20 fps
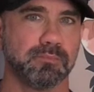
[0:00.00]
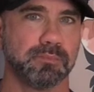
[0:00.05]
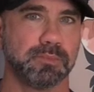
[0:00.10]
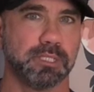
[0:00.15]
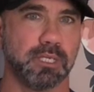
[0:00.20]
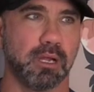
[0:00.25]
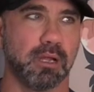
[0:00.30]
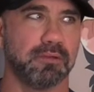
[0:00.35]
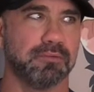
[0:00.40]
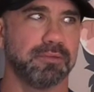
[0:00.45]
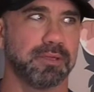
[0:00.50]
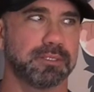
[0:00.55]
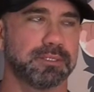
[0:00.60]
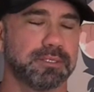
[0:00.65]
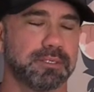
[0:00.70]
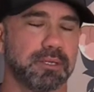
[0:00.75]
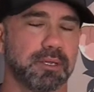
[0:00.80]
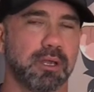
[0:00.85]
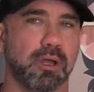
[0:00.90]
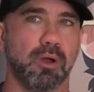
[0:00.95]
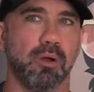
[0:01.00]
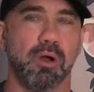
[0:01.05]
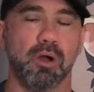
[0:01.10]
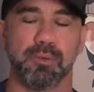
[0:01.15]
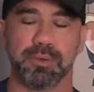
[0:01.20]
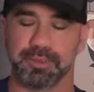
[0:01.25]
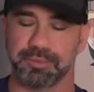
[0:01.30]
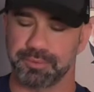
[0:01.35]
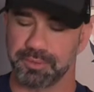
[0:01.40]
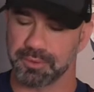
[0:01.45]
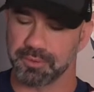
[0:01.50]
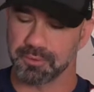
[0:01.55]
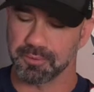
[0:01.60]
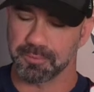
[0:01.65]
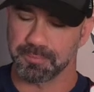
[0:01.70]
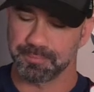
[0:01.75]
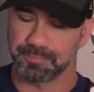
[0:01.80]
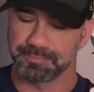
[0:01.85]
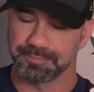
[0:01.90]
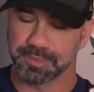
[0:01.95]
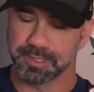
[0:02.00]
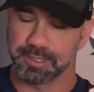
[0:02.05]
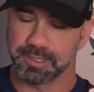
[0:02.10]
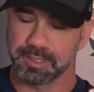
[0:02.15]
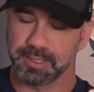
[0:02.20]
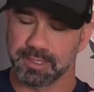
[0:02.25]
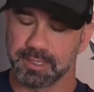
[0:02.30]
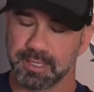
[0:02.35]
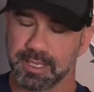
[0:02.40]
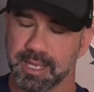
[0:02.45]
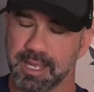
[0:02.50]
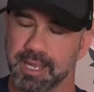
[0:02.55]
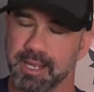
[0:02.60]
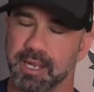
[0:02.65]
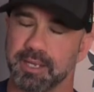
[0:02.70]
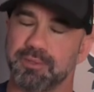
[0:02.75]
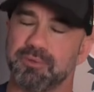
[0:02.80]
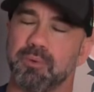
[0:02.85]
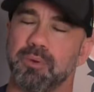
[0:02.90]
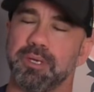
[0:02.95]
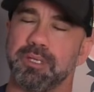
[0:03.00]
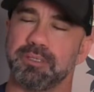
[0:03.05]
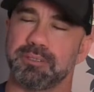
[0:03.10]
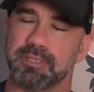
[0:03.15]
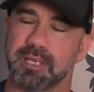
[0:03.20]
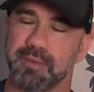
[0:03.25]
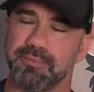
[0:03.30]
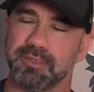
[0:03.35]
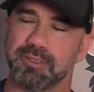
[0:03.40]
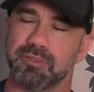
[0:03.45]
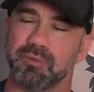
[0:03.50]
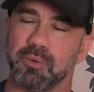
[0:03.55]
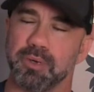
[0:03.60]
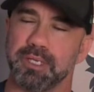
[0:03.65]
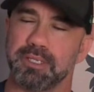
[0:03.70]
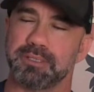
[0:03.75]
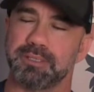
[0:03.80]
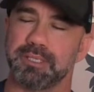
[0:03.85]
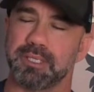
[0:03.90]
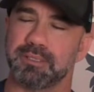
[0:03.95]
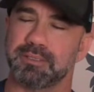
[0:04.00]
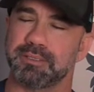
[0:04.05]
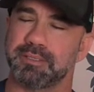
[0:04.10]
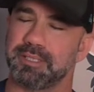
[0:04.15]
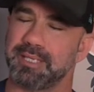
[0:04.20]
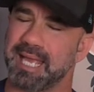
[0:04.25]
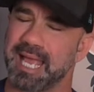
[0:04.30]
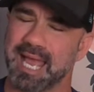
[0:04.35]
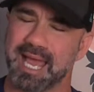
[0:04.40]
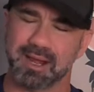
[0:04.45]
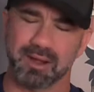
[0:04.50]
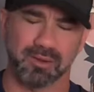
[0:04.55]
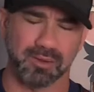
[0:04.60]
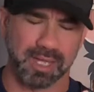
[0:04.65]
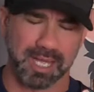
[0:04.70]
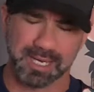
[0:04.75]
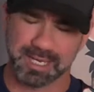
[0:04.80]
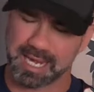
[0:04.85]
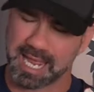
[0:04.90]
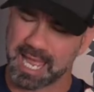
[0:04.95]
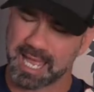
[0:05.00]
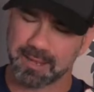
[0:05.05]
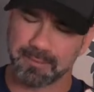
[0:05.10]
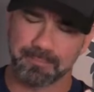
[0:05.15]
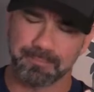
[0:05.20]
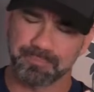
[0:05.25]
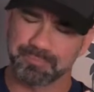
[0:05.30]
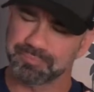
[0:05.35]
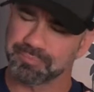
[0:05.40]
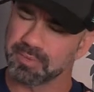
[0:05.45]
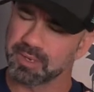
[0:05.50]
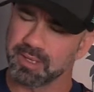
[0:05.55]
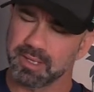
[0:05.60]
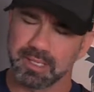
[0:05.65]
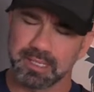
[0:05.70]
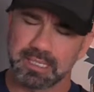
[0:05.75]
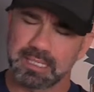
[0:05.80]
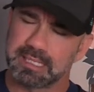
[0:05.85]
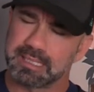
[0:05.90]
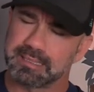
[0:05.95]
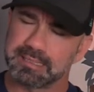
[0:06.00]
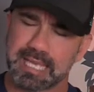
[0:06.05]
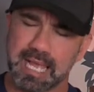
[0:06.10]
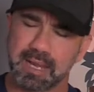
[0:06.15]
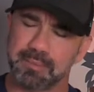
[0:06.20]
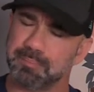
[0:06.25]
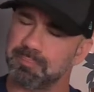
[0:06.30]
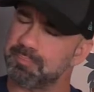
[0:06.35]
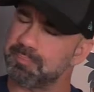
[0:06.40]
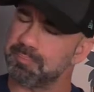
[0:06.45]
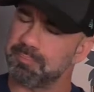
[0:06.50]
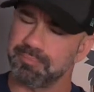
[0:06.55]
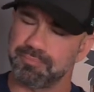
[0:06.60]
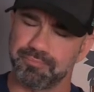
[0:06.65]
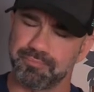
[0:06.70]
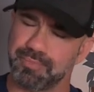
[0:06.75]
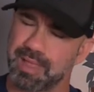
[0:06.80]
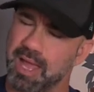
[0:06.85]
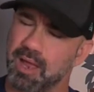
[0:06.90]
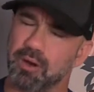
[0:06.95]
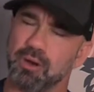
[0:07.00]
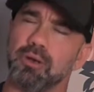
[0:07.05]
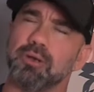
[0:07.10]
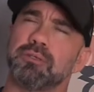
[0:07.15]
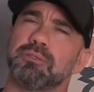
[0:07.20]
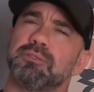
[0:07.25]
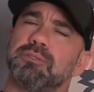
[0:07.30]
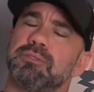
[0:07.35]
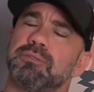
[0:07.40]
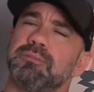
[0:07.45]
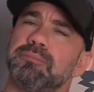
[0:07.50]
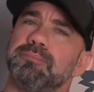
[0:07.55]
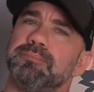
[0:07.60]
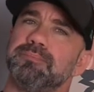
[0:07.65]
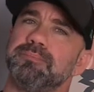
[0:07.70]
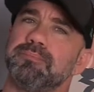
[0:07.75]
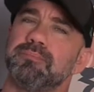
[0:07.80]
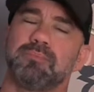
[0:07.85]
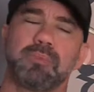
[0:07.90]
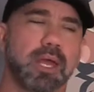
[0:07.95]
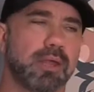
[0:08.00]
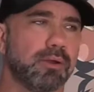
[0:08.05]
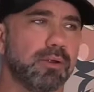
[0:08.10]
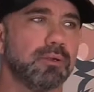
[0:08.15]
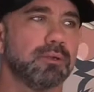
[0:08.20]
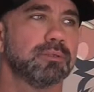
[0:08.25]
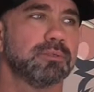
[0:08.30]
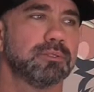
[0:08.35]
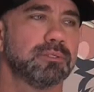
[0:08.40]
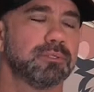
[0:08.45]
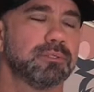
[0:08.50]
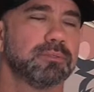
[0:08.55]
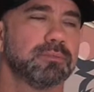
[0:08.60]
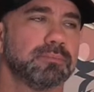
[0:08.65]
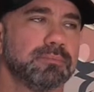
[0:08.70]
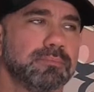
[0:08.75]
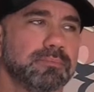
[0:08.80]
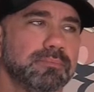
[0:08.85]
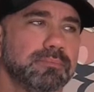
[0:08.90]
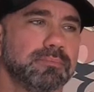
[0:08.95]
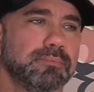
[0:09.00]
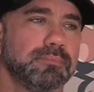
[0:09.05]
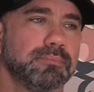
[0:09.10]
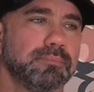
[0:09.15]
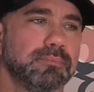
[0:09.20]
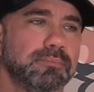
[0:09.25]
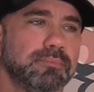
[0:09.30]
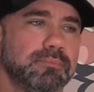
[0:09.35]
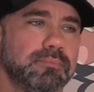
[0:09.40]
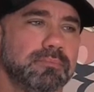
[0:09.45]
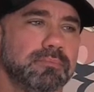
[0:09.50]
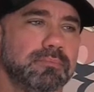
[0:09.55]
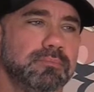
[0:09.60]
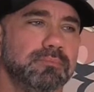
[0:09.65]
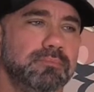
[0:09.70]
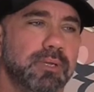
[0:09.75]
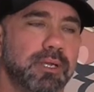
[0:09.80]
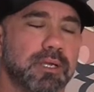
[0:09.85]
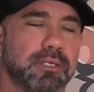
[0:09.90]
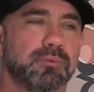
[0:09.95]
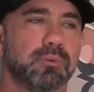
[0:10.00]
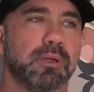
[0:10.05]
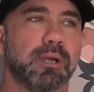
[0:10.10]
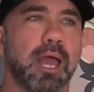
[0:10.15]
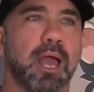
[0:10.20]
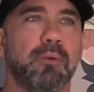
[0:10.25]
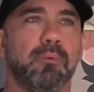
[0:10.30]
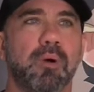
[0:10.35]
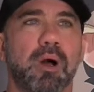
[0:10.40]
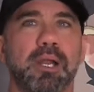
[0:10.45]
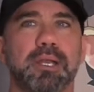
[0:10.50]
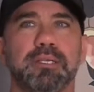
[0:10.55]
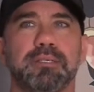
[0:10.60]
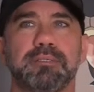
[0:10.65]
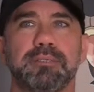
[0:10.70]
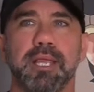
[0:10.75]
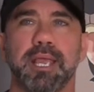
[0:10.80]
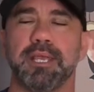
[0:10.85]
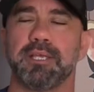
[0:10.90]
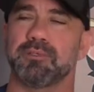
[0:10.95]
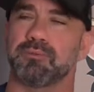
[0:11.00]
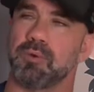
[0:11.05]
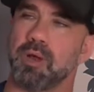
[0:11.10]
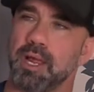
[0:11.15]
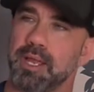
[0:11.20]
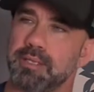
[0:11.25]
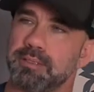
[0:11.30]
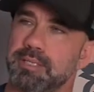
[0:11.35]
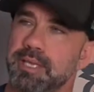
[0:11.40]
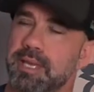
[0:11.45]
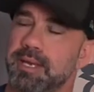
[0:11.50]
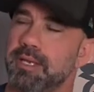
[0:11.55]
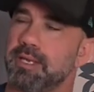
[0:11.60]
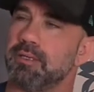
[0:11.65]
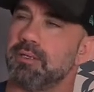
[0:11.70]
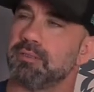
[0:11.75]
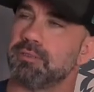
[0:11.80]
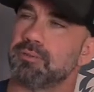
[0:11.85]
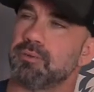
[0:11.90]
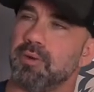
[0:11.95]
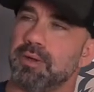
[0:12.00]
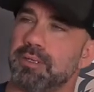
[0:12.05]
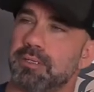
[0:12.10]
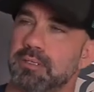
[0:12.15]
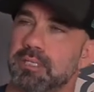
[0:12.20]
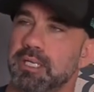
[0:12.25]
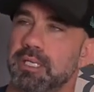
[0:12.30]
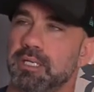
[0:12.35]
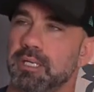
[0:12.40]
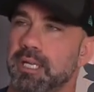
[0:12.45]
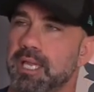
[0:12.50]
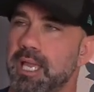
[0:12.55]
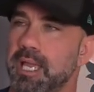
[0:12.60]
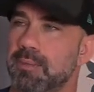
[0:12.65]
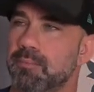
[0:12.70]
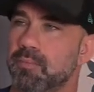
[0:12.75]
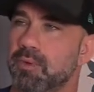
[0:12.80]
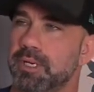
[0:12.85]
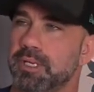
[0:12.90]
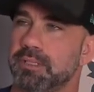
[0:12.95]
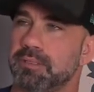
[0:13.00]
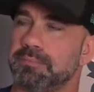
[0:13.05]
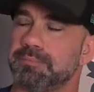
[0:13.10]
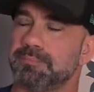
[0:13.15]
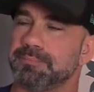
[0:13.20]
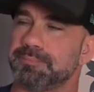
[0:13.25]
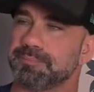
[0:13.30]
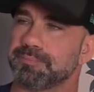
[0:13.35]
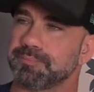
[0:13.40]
Y'all fixing to go 0-2. I got 27-26 Seattle, and that hurts. That hurts. Because what I want to say is Ryan Tannehill is going to lead a game-winning